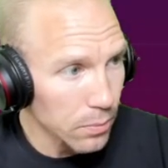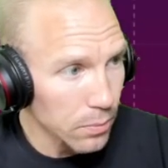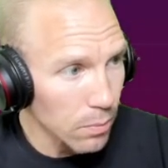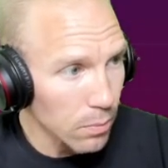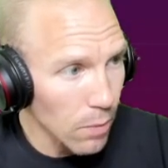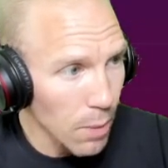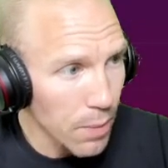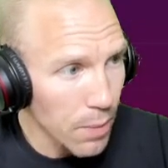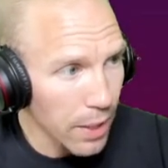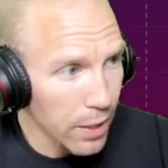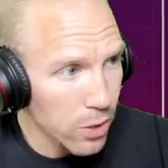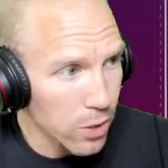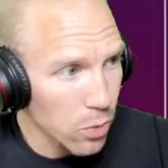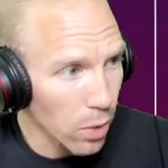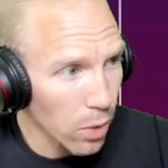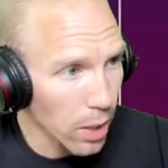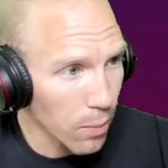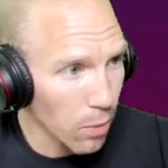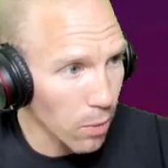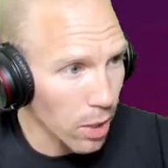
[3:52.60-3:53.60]
but here's
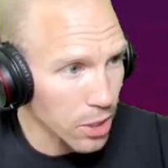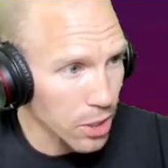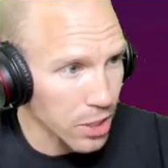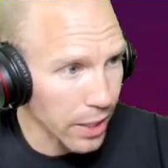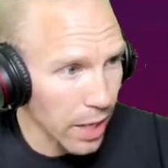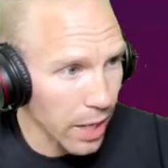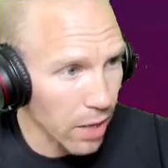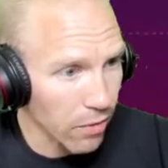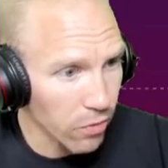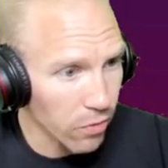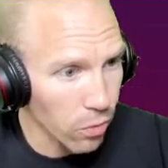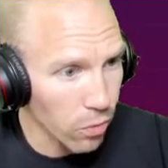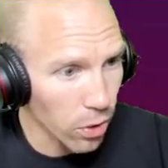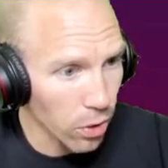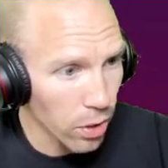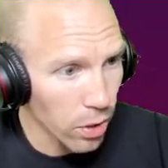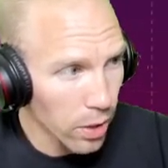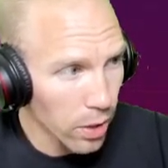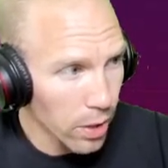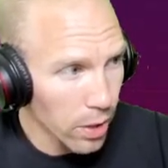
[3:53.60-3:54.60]
what I'm watching out
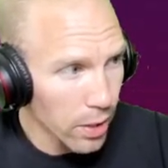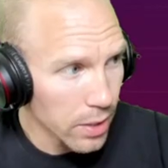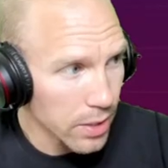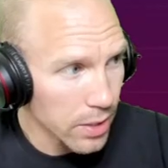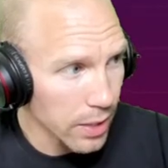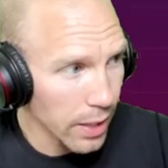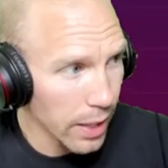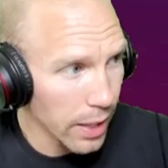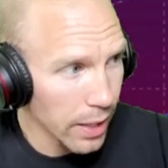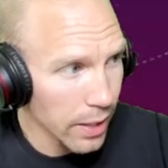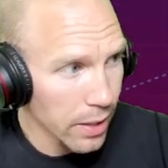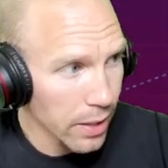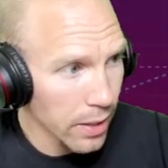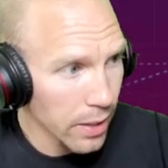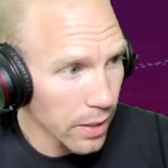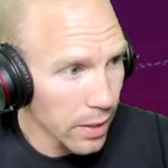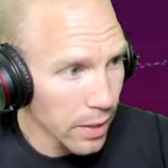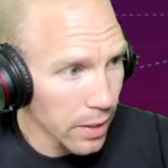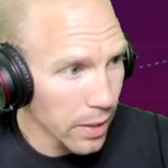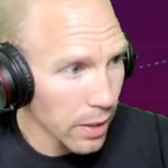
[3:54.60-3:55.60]
for today.
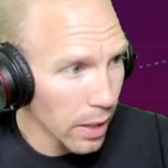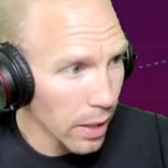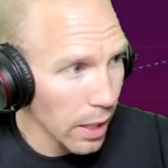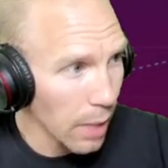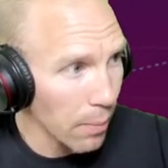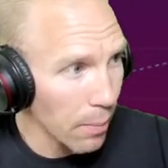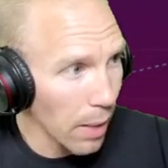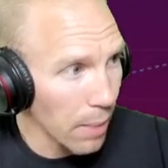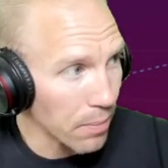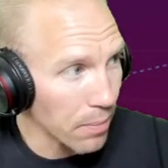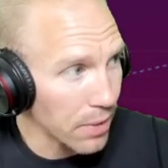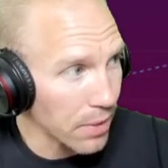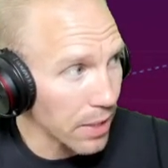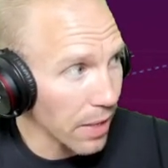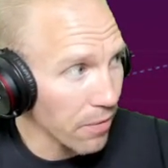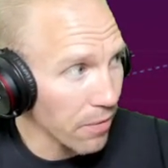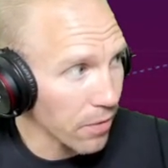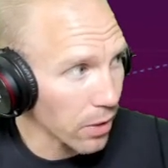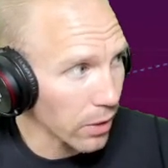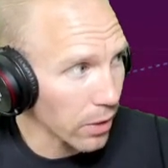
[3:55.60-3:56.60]
I'm
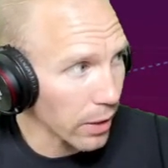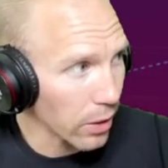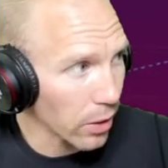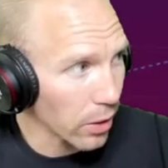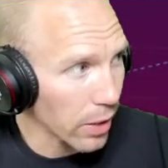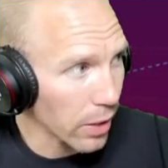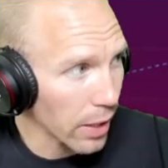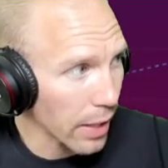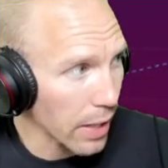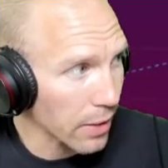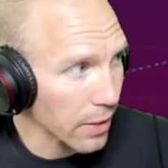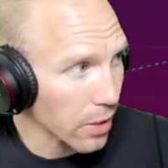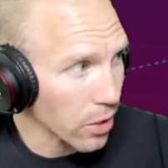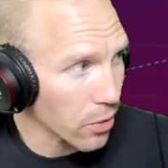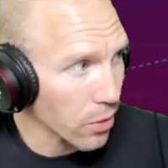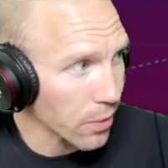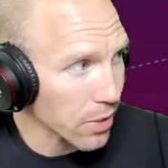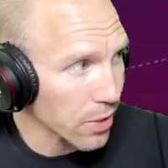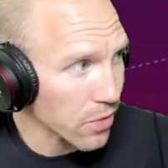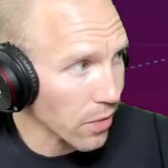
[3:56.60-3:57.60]
definitely looking at the
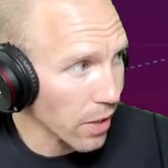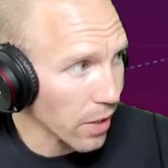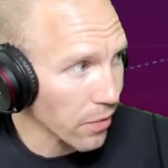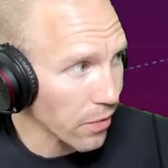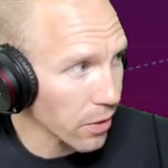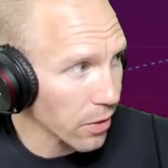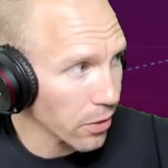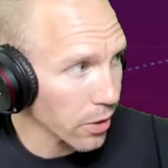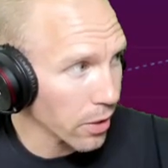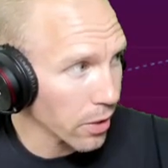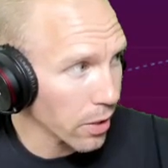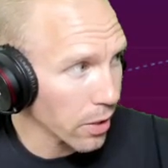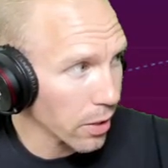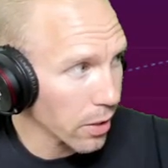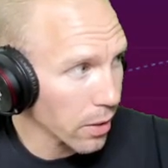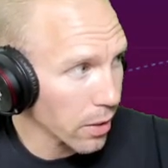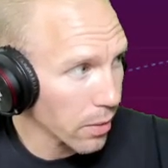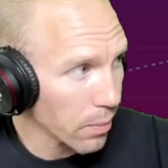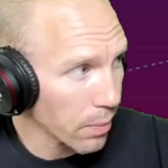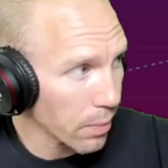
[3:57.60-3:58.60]
US 500
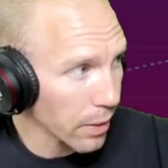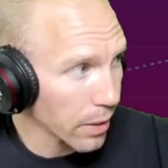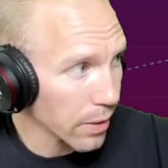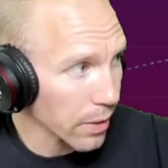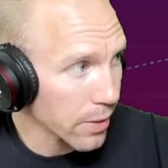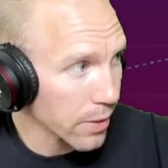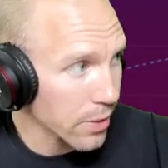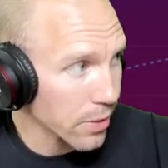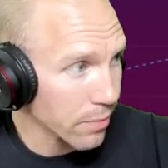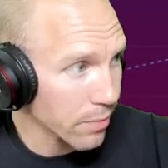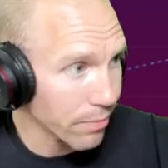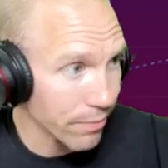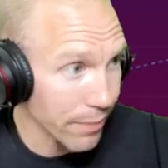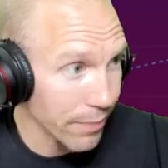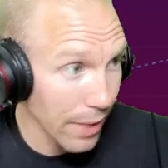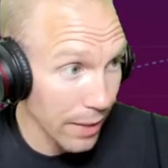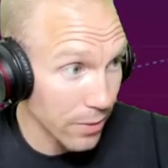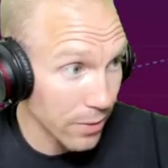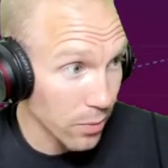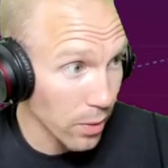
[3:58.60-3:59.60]
because
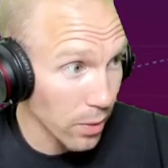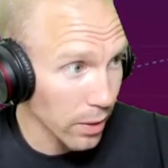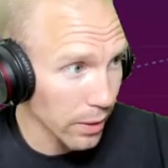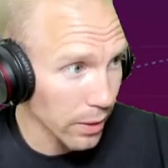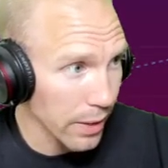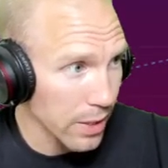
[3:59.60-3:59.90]
that's what leads